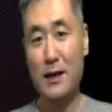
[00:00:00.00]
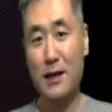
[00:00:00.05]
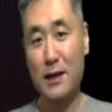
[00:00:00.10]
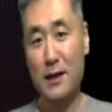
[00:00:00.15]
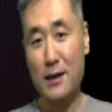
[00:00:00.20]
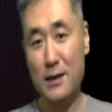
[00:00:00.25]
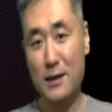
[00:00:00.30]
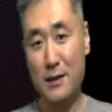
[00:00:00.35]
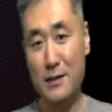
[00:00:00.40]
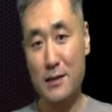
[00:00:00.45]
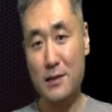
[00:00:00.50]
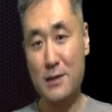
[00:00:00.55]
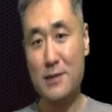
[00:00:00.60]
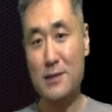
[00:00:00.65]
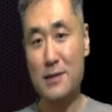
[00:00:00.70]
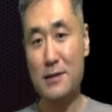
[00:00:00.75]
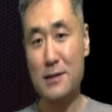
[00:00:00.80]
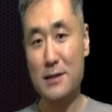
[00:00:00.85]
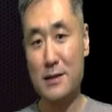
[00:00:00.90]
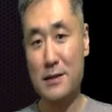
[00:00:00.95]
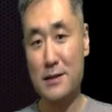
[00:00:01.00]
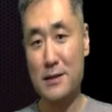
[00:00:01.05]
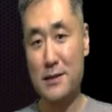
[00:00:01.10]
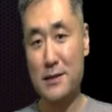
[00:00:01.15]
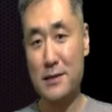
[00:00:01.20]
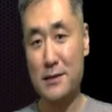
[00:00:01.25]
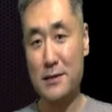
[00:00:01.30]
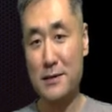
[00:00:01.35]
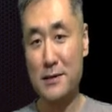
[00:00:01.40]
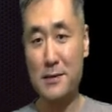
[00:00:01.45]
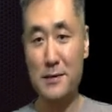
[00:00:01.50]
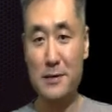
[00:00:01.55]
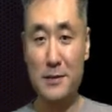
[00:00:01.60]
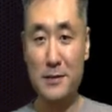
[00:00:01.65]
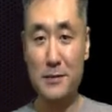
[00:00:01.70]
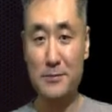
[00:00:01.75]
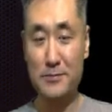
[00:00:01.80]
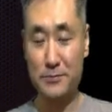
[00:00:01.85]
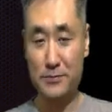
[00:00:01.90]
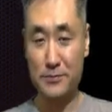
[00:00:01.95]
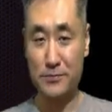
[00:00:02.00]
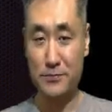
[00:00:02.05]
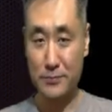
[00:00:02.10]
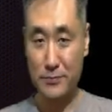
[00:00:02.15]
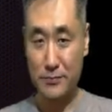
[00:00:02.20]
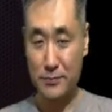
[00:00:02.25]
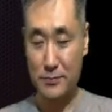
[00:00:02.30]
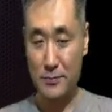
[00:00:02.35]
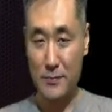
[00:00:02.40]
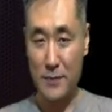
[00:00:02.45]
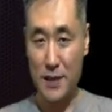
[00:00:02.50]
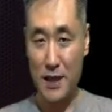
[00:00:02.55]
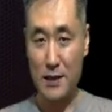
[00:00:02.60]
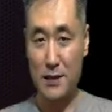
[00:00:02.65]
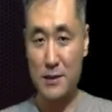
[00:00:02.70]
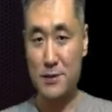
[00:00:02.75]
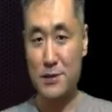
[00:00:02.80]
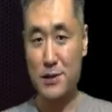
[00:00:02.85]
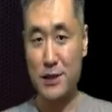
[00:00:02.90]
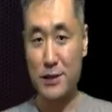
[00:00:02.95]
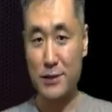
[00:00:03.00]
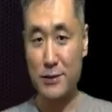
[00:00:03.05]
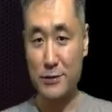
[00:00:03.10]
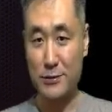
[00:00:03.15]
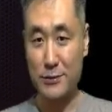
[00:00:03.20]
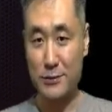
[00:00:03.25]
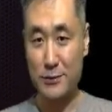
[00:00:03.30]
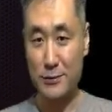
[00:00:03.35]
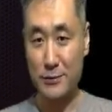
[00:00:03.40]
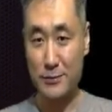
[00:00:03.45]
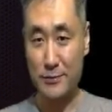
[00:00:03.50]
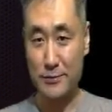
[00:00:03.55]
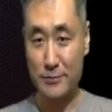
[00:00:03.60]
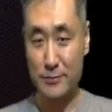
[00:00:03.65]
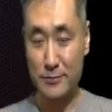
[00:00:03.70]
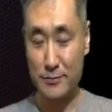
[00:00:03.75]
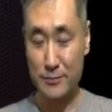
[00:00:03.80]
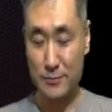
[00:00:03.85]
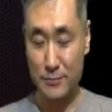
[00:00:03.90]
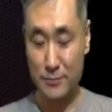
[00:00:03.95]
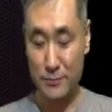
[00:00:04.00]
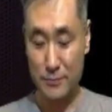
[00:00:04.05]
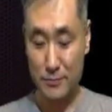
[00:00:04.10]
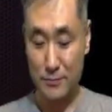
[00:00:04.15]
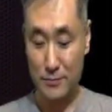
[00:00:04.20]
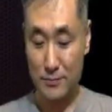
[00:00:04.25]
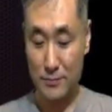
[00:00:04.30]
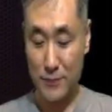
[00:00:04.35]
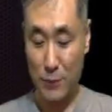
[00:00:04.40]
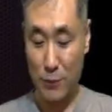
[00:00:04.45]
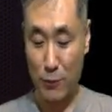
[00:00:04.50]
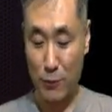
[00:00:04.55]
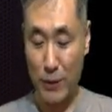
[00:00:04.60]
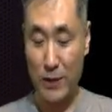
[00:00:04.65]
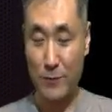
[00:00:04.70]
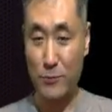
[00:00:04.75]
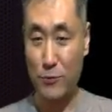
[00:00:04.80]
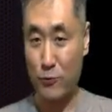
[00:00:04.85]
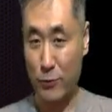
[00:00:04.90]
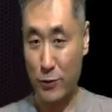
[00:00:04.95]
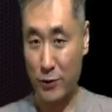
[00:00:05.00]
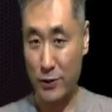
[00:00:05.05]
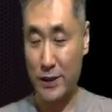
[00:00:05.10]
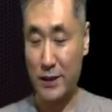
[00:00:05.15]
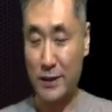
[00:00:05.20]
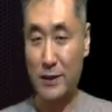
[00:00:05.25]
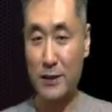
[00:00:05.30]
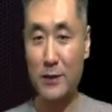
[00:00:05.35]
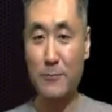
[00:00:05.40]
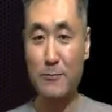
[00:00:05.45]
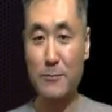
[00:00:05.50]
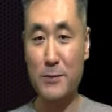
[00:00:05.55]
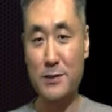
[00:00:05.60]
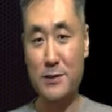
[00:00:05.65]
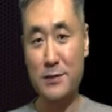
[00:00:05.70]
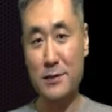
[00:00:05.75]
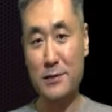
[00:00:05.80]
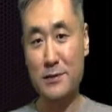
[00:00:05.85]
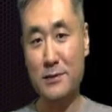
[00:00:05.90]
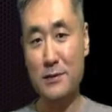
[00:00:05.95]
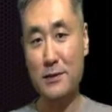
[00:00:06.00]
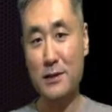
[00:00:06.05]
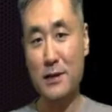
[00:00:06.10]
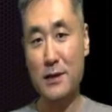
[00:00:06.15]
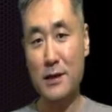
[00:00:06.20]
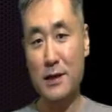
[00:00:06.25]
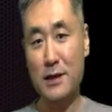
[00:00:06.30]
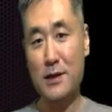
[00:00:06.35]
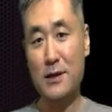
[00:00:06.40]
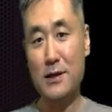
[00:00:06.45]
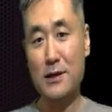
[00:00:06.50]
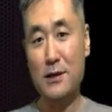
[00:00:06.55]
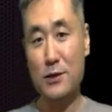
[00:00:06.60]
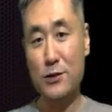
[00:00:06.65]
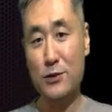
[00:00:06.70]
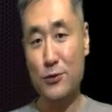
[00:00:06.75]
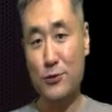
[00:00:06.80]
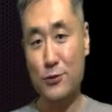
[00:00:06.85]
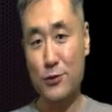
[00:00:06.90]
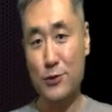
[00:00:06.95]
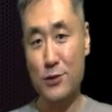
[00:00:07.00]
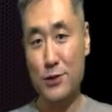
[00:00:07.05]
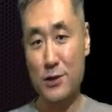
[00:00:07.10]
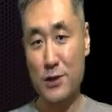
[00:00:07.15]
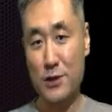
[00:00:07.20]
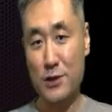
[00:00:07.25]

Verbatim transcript: And this is the general way of working of muscle. You just